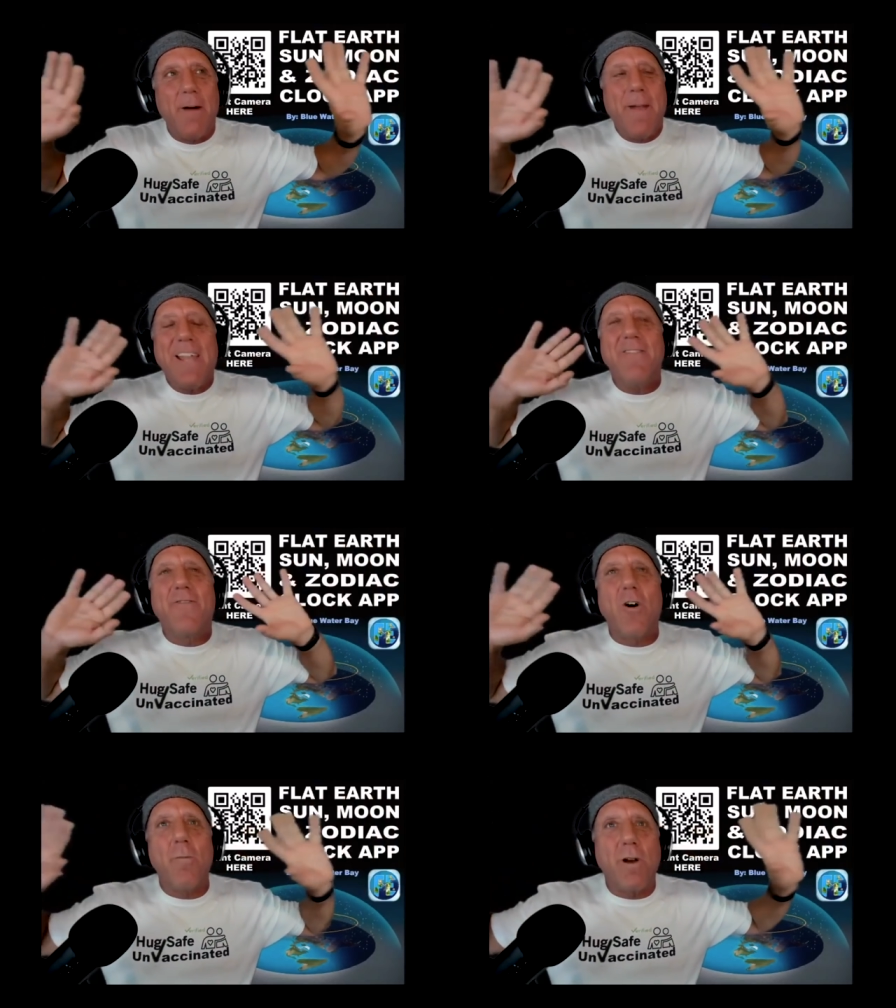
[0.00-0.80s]
Amanda
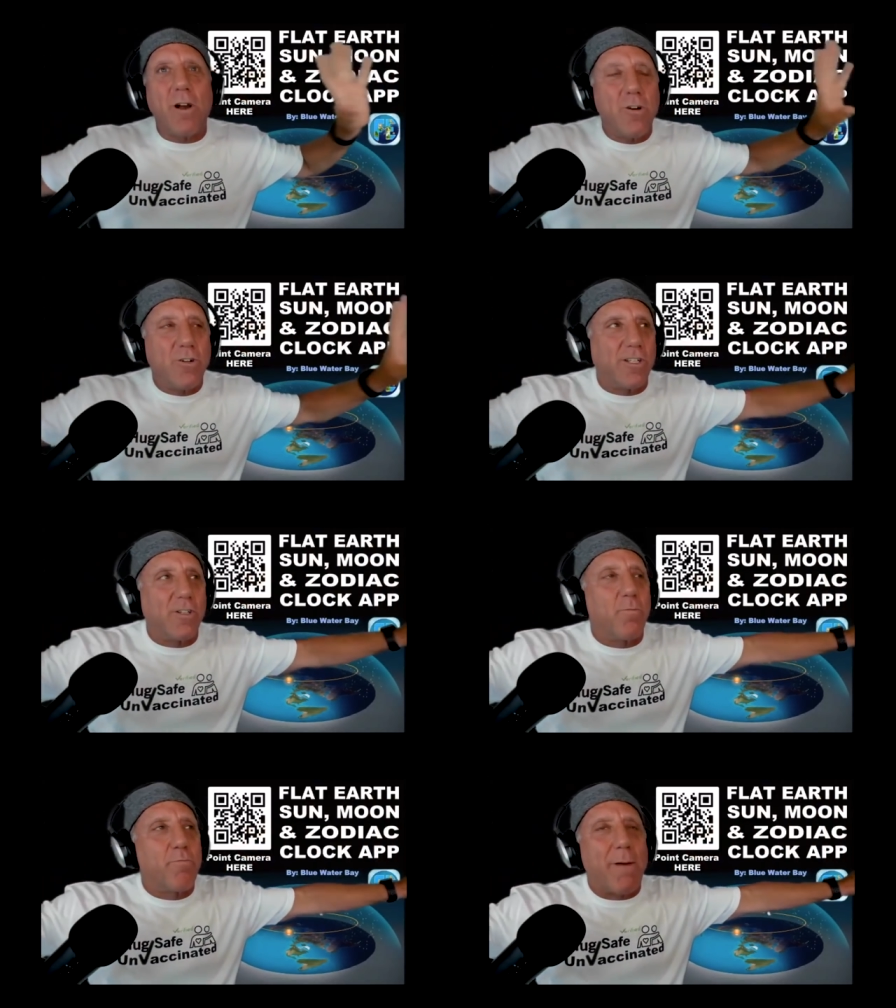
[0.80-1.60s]
Vollmer, who's
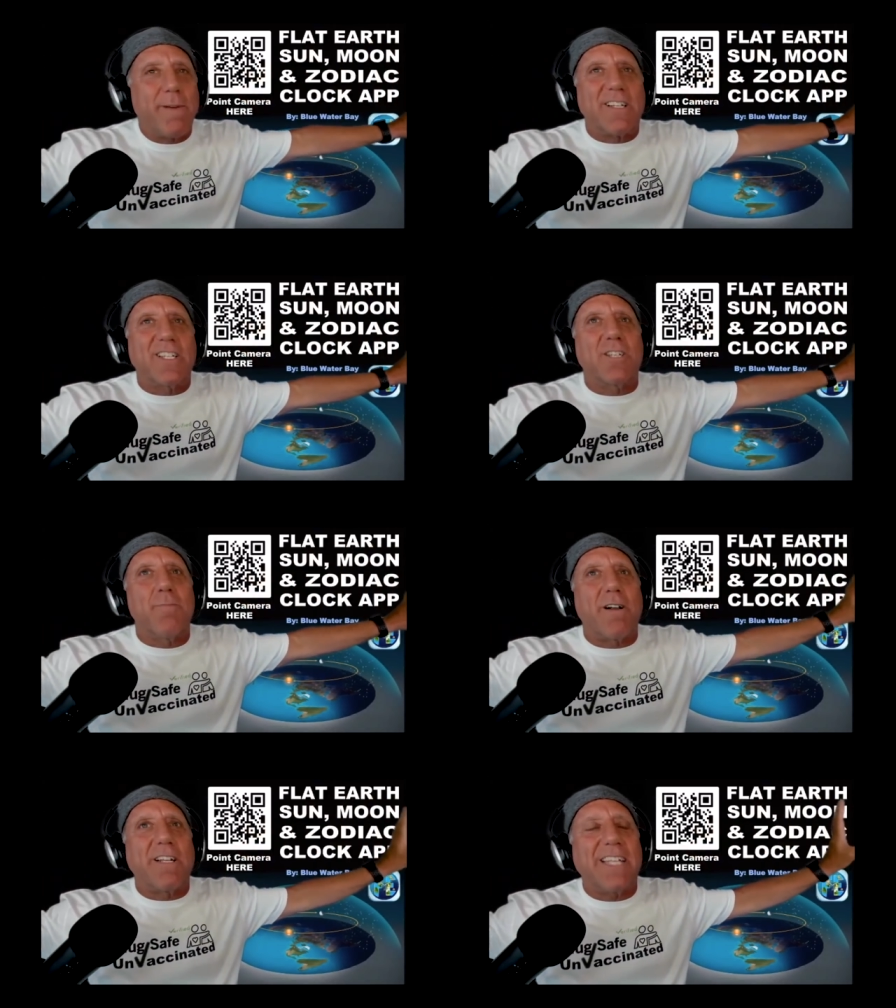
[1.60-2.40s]
probably the
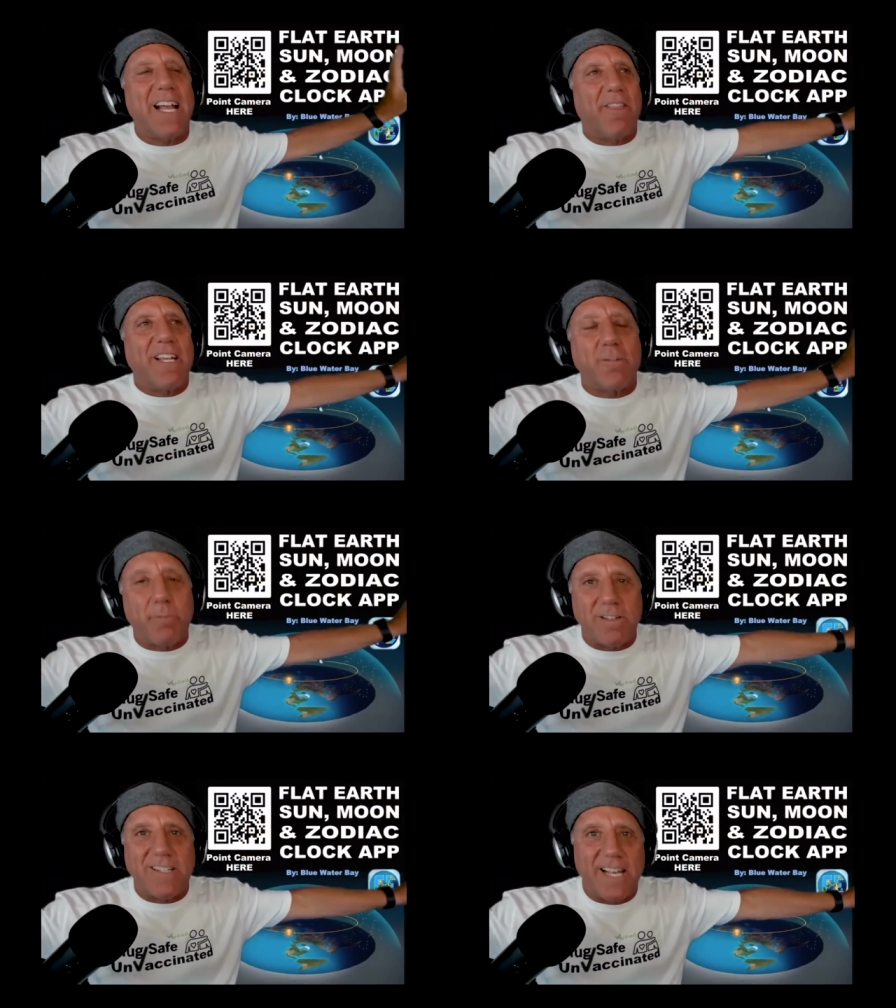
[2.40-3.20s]
smartest, healthiest
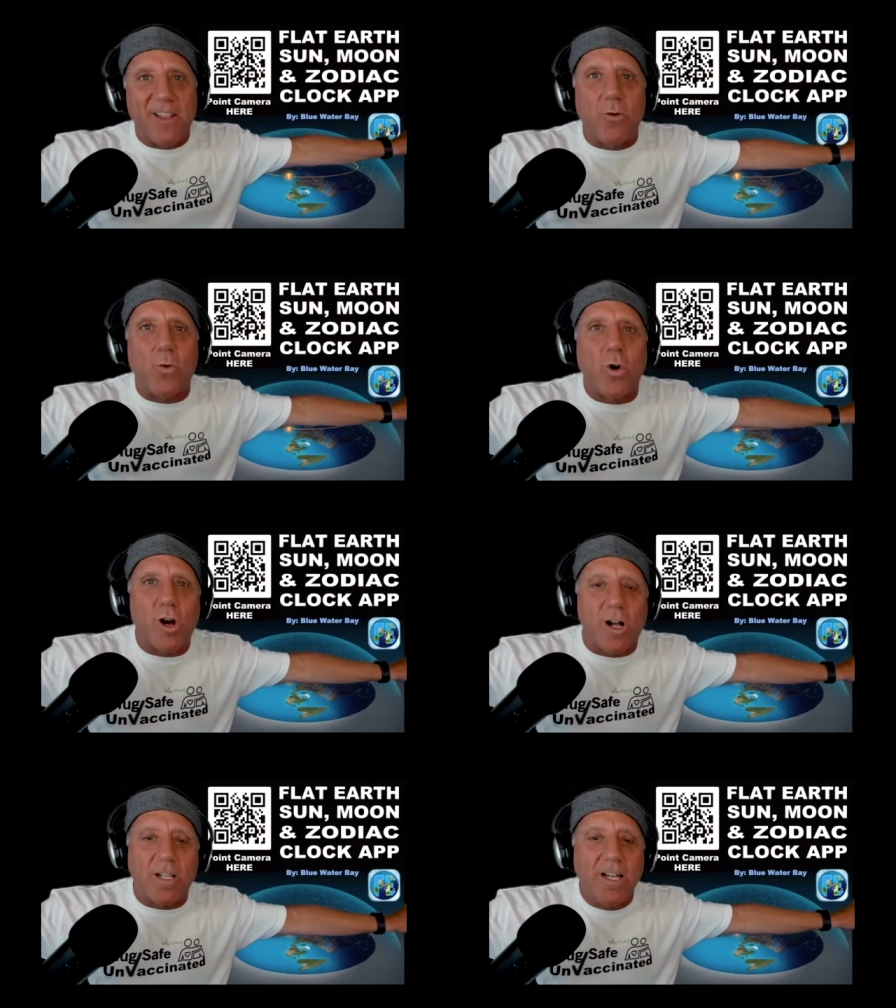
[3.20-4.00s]
person in the
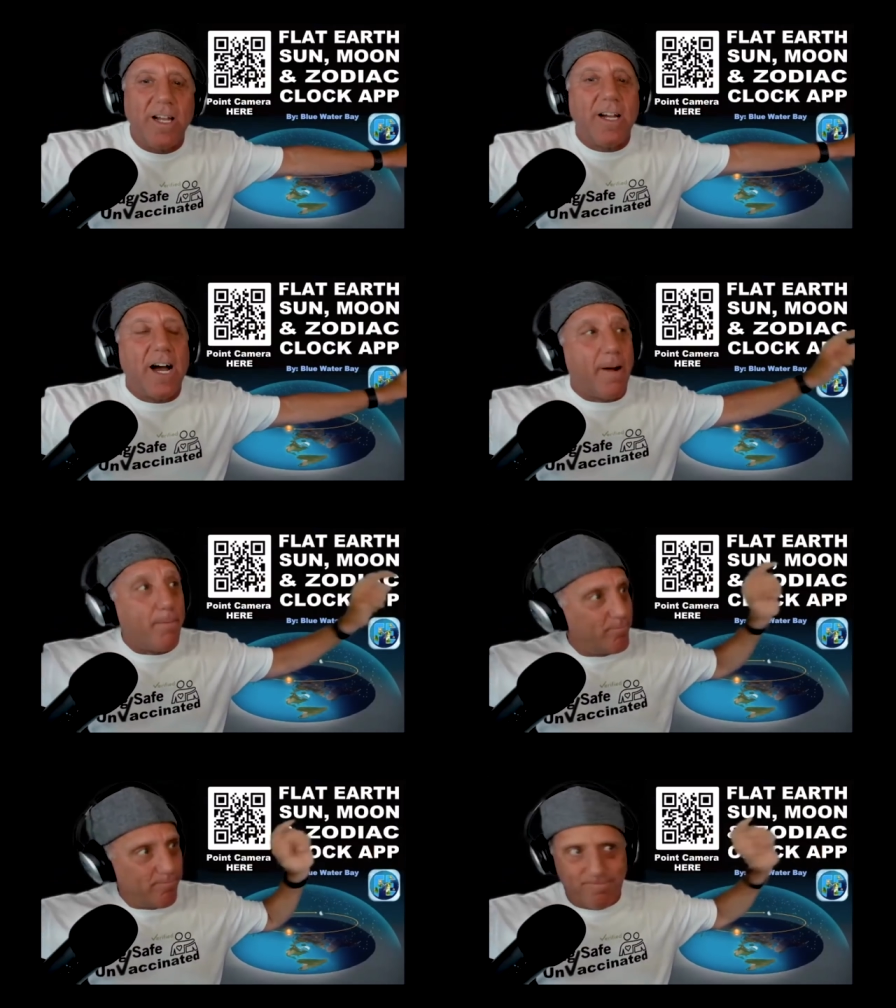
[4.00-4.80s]
world.
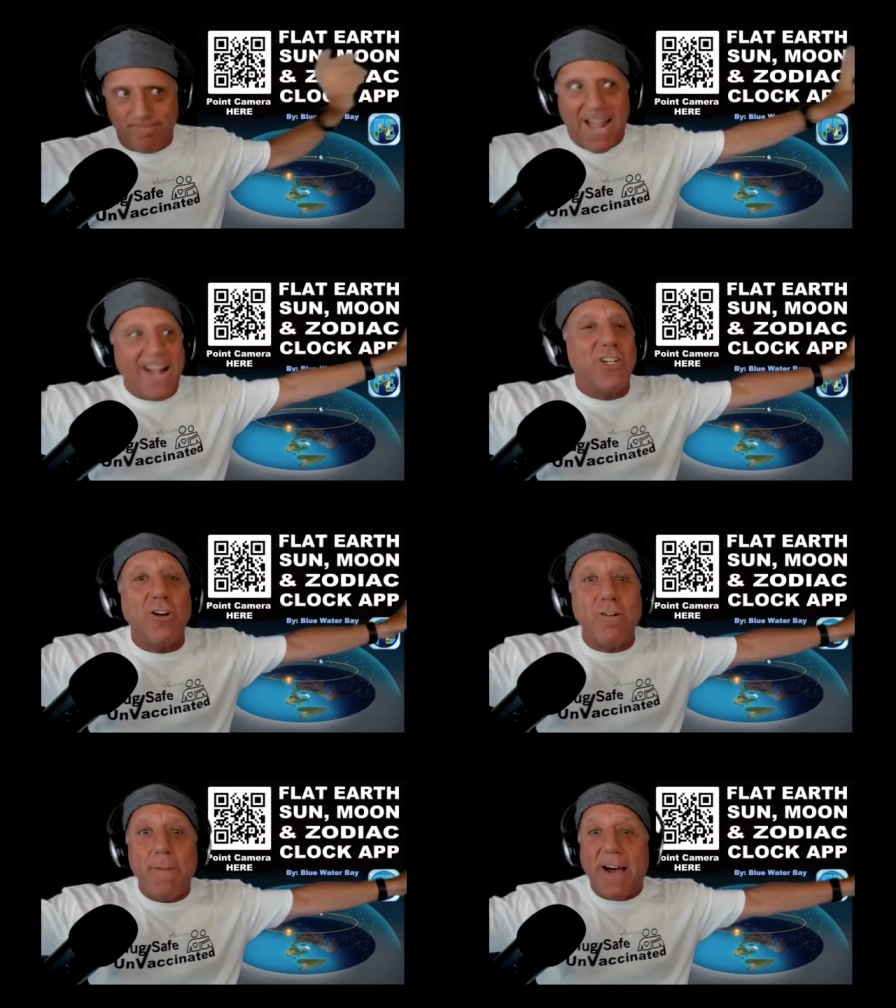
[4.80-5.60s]
Ask
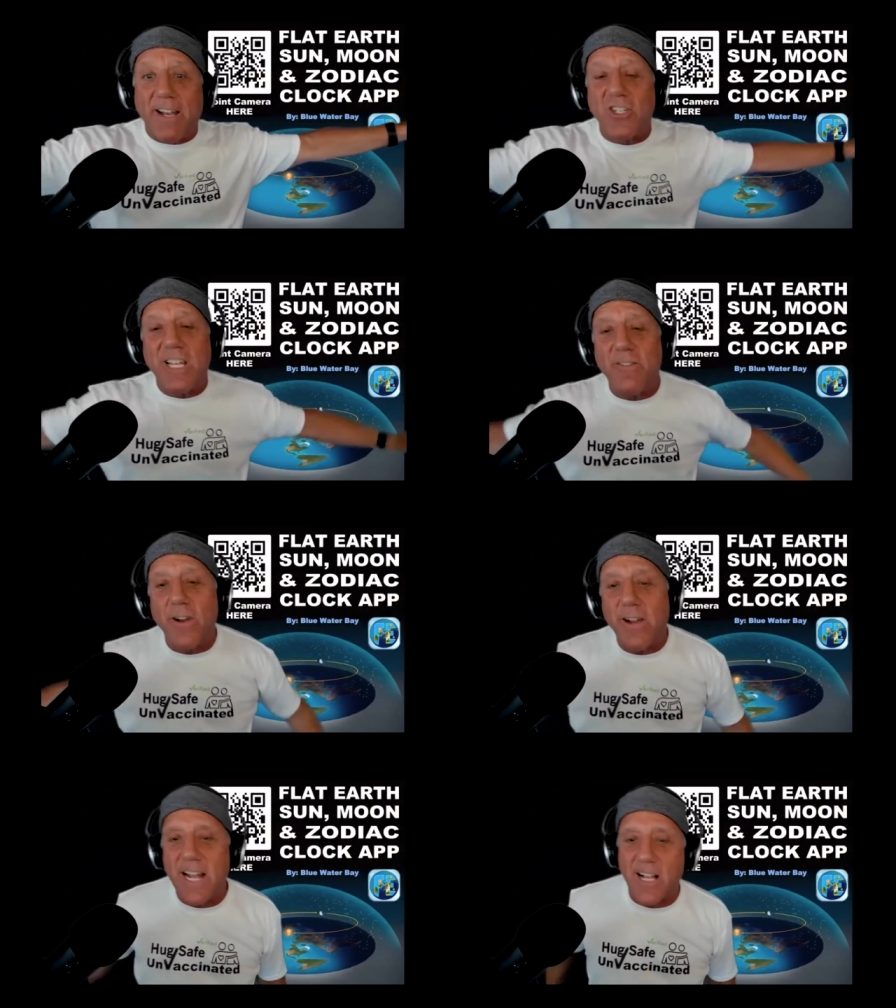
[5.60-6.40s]
her about it. She's
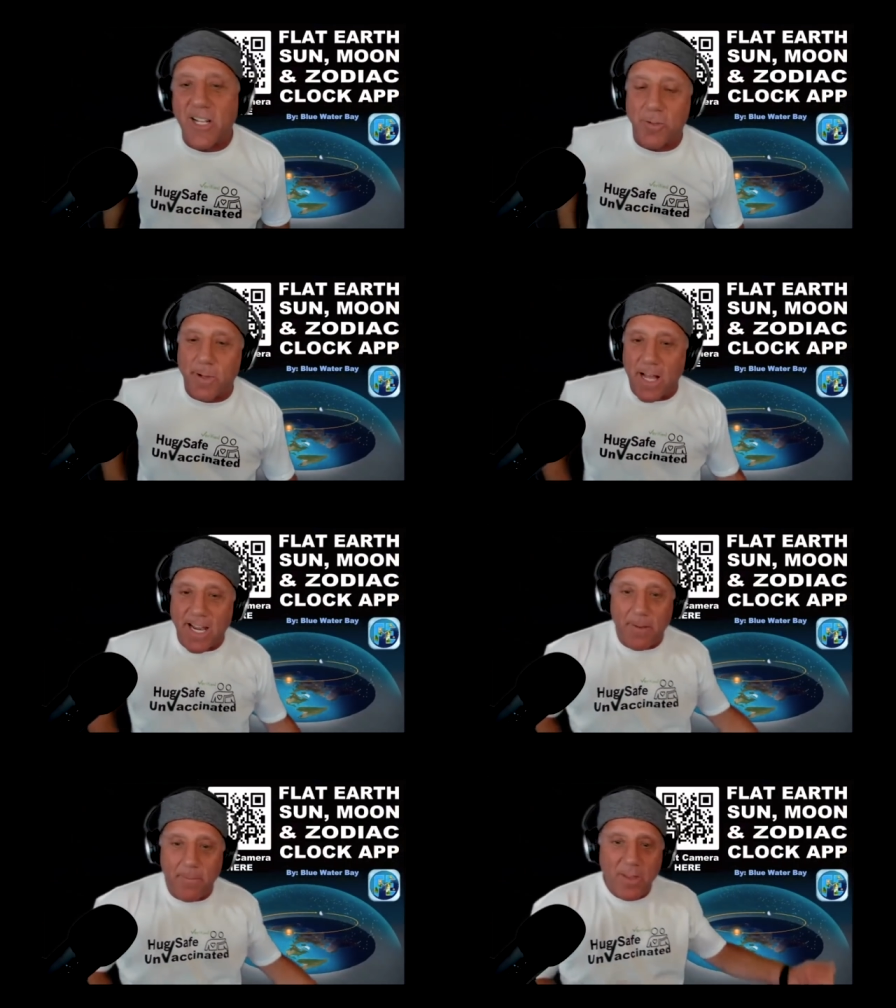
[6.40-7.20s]
very knowledgeable on it.